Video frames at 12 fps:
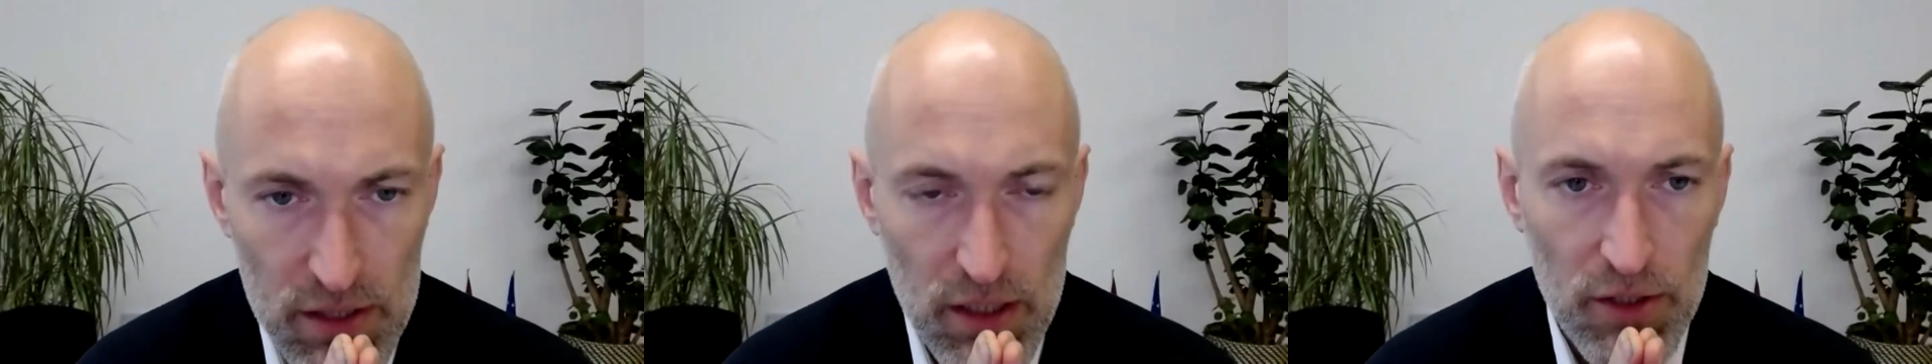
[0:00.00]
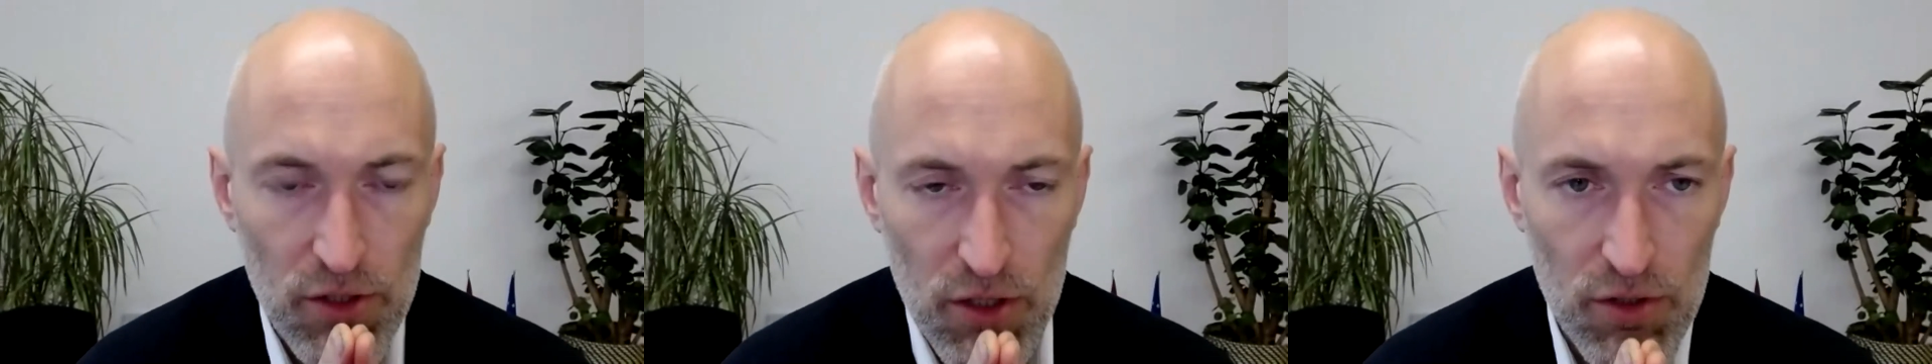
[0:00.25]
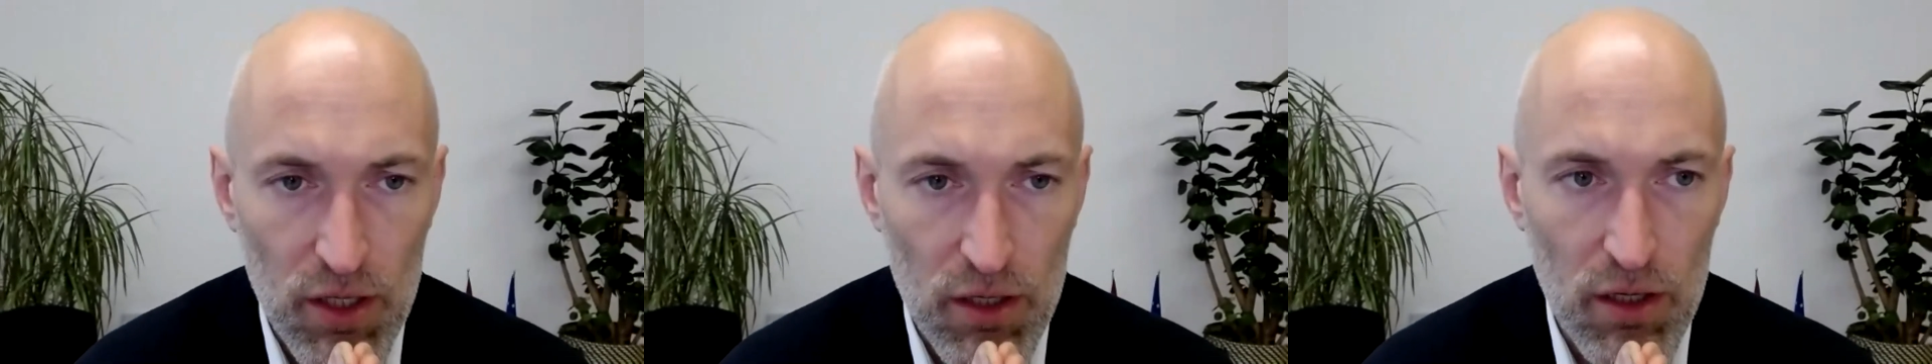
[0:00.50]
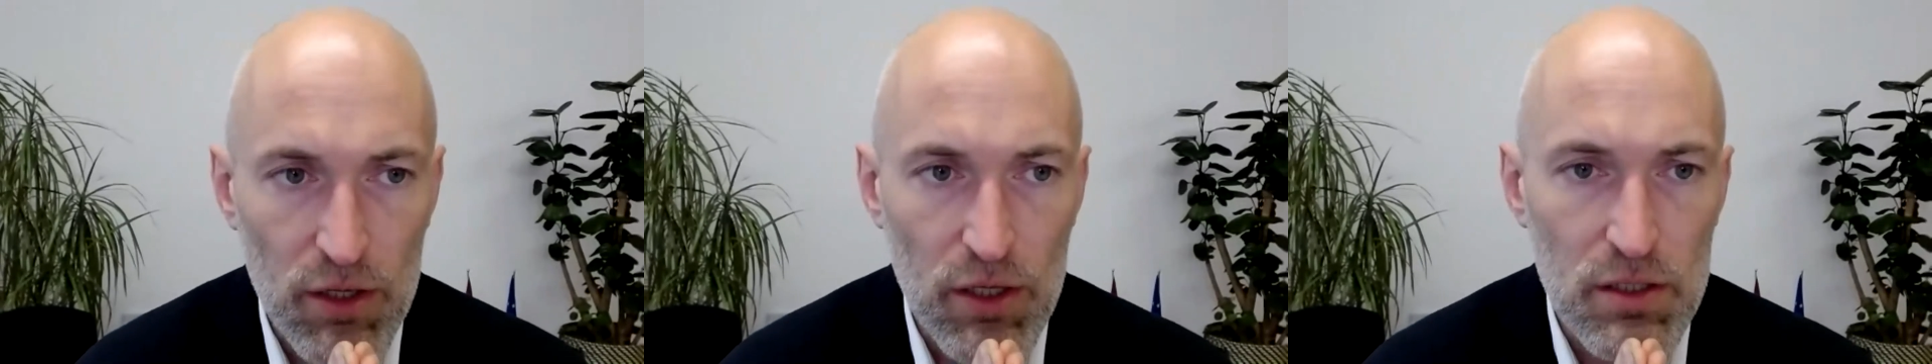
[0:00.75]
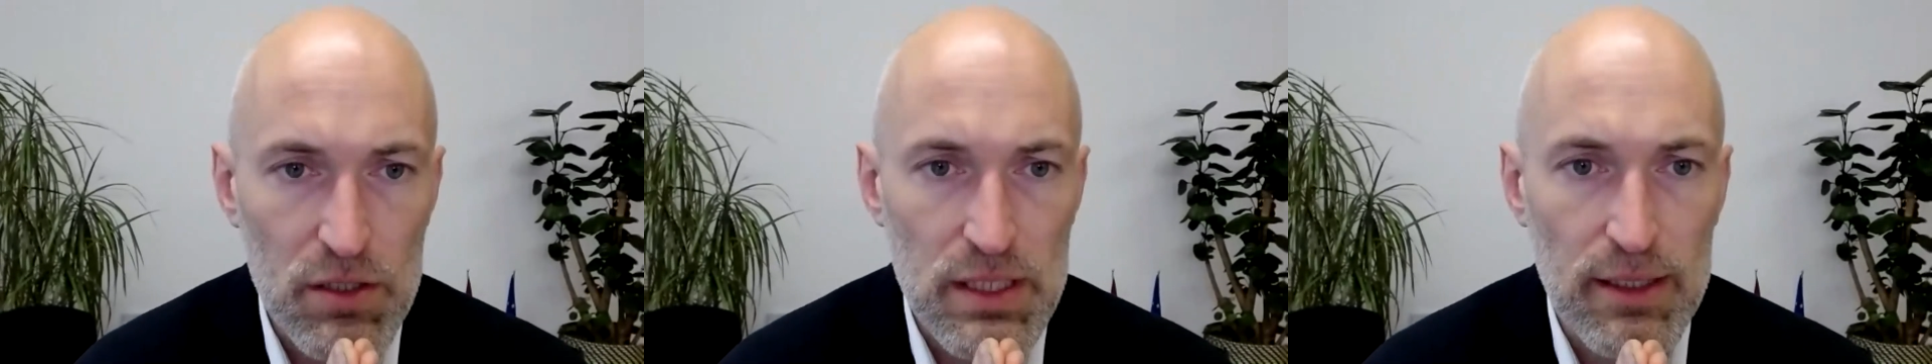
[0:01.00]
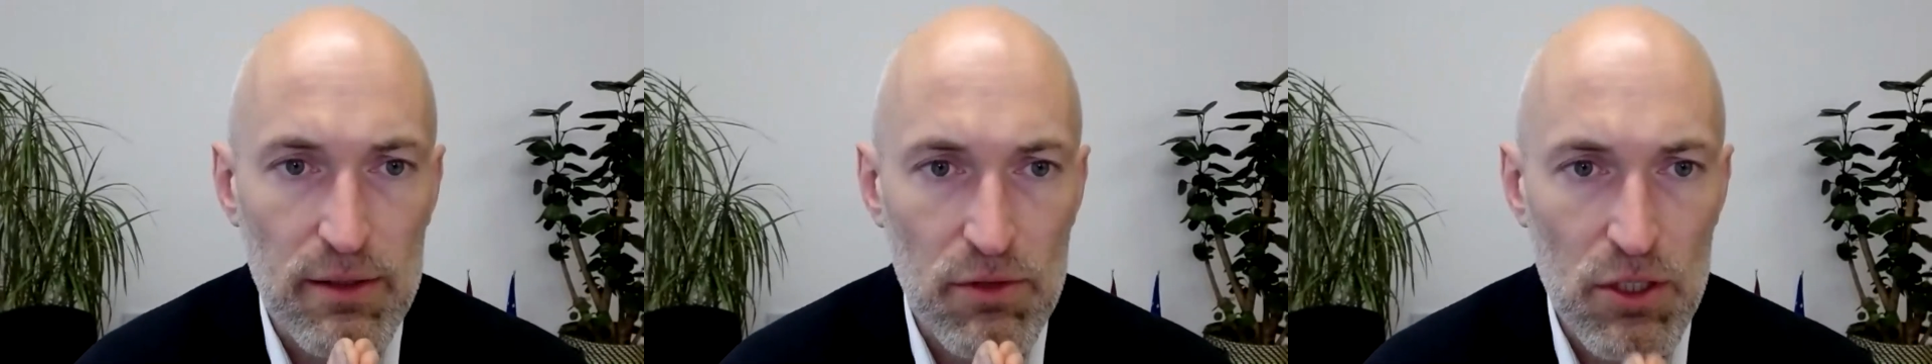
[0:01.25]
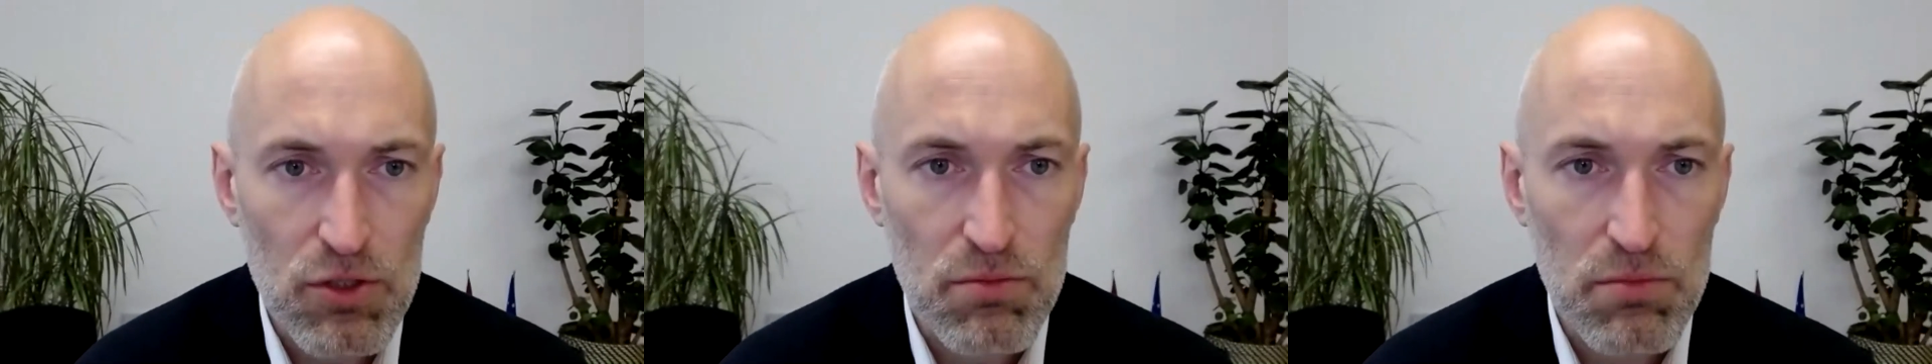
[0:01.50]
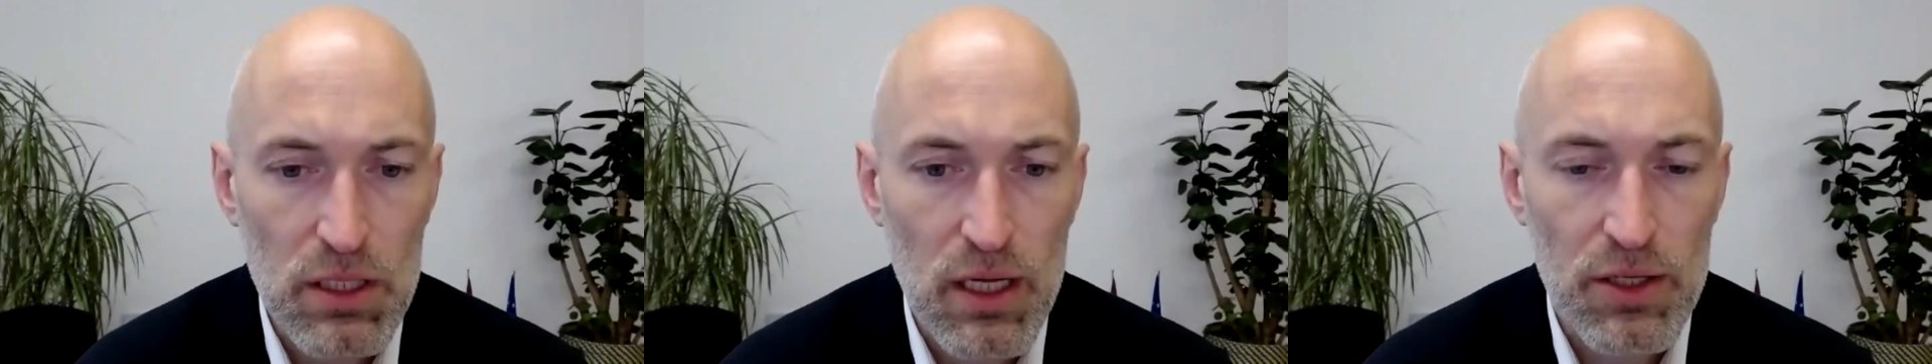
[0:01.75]
I know there are things that need to
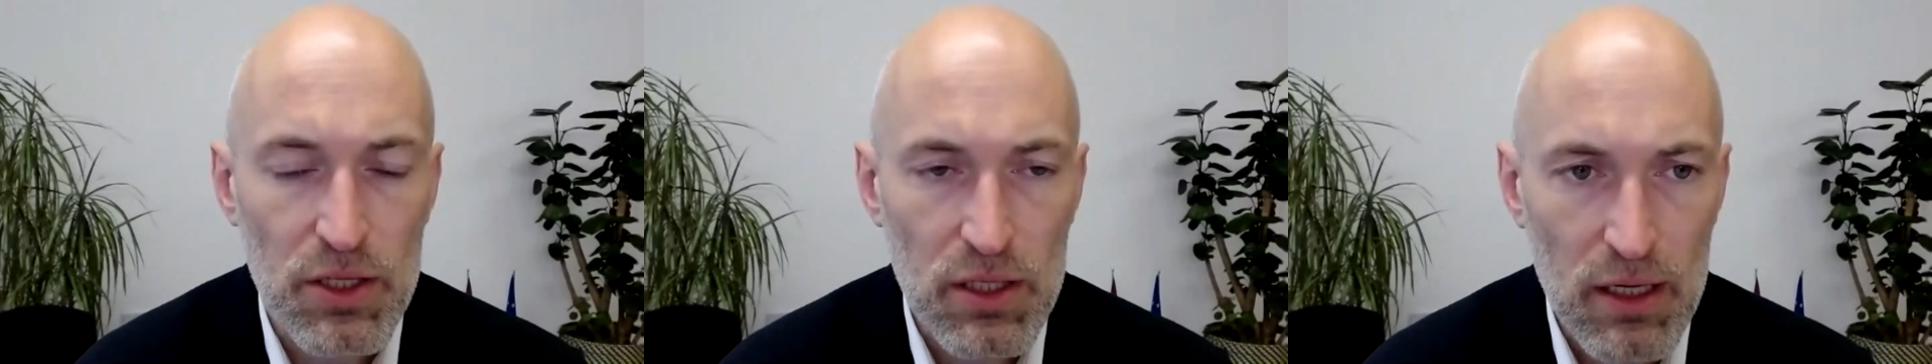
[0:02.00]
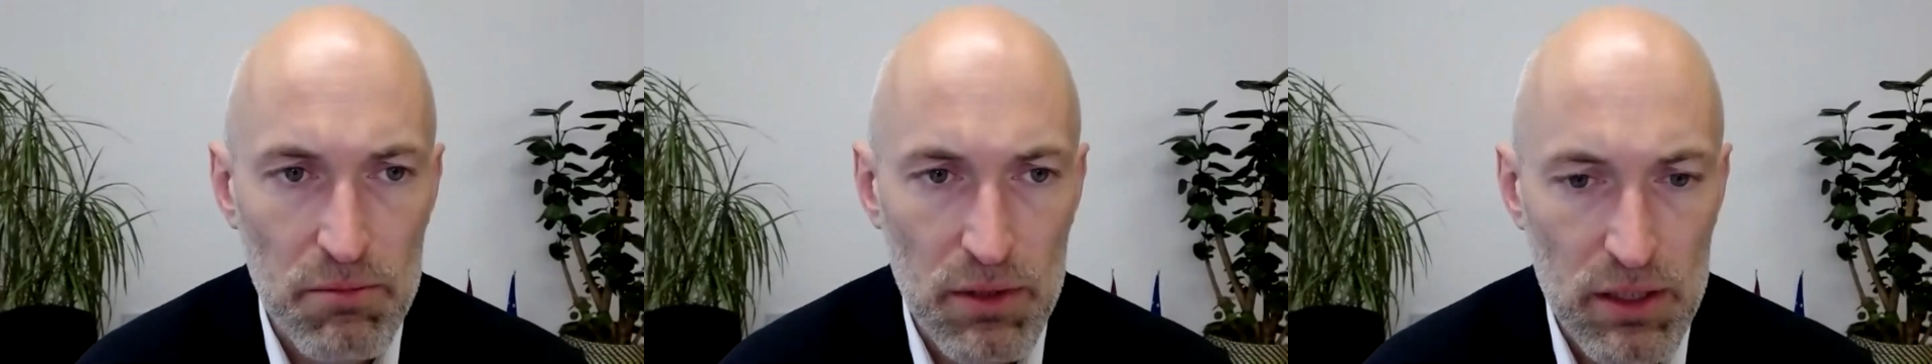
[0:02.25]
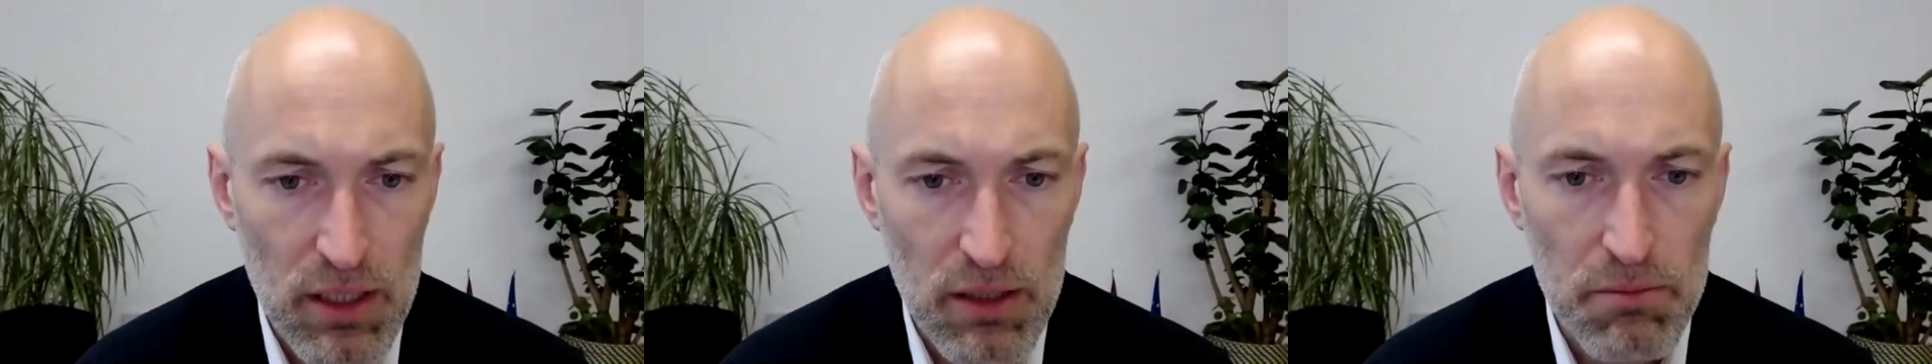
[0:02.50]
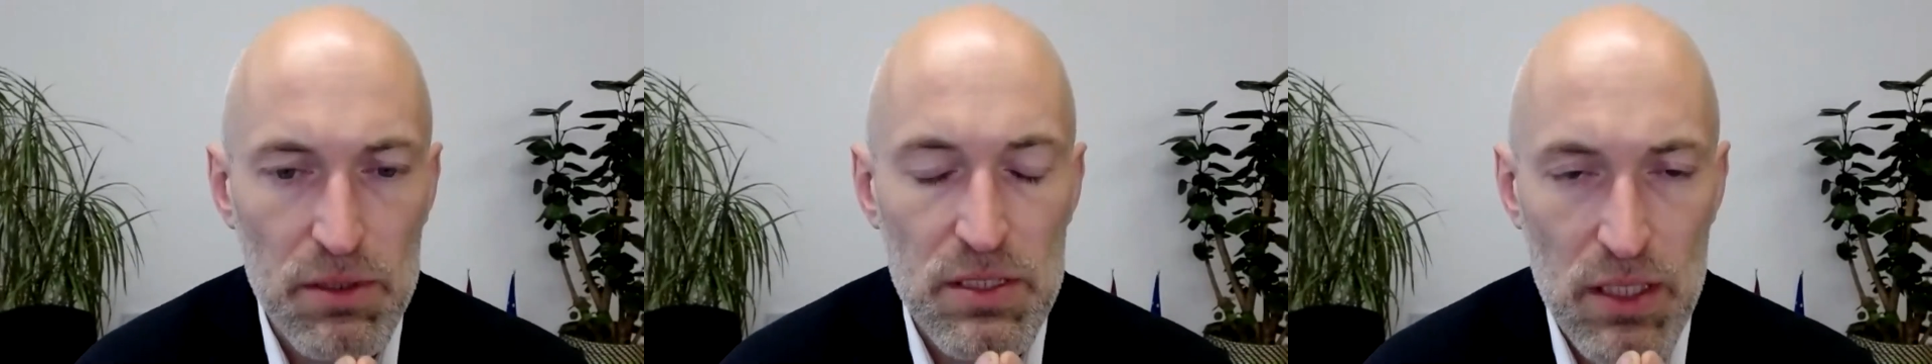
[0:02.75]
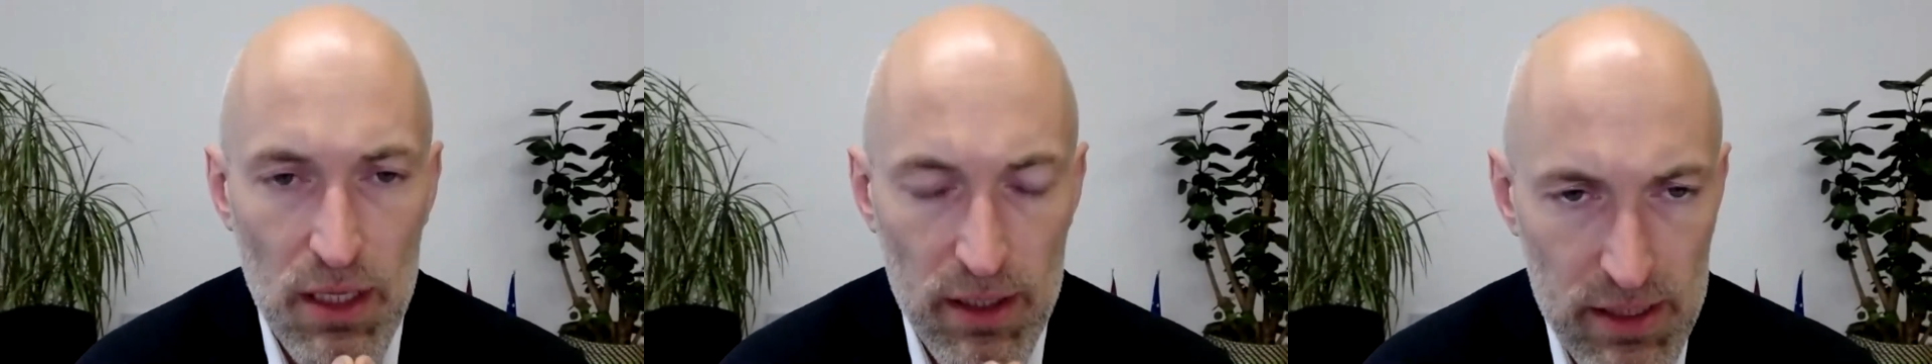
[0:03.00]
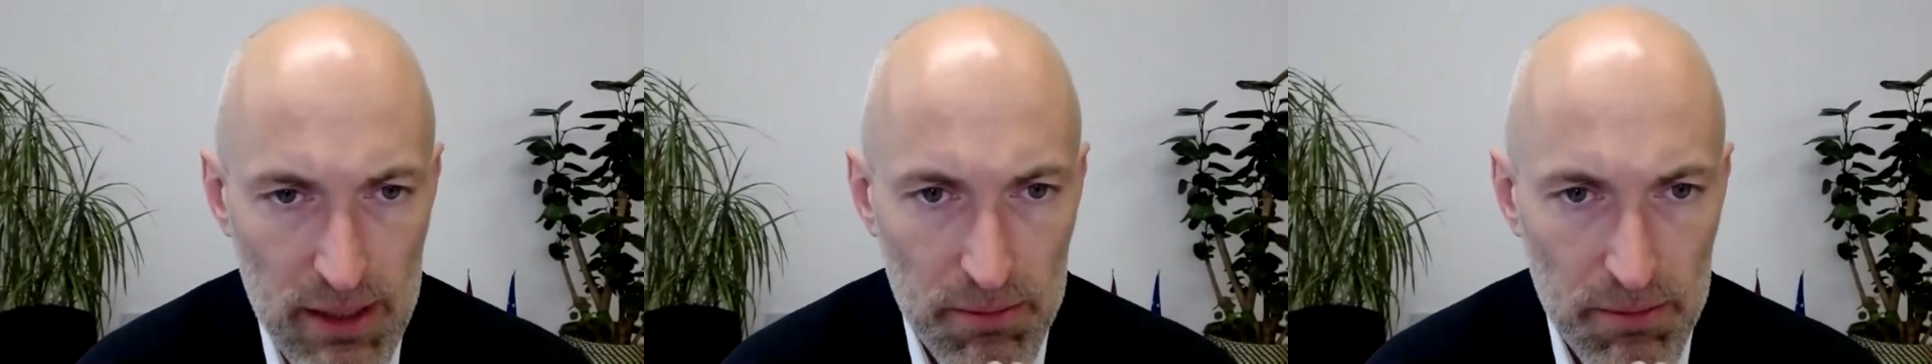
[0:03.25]
be done and can be done besides the